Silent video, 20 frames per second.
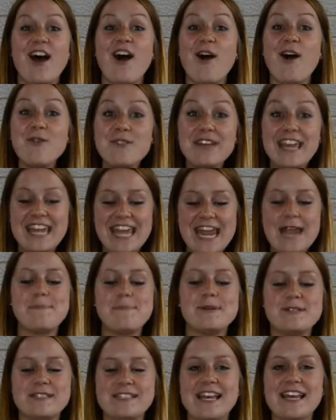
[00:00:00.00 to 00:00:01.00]
Okay,
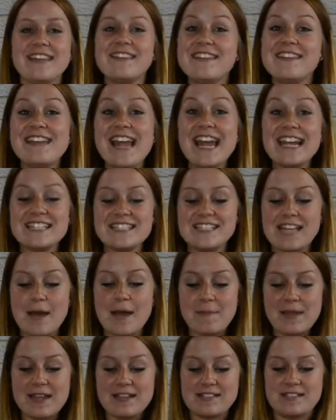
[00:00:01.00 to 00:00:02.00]
campers, the next step
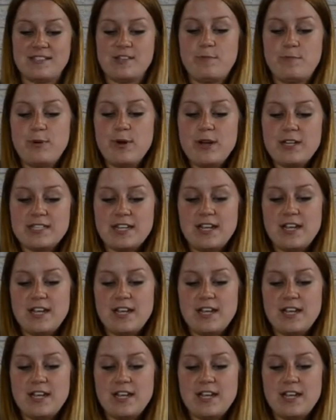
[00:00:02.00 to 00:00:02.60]
is to put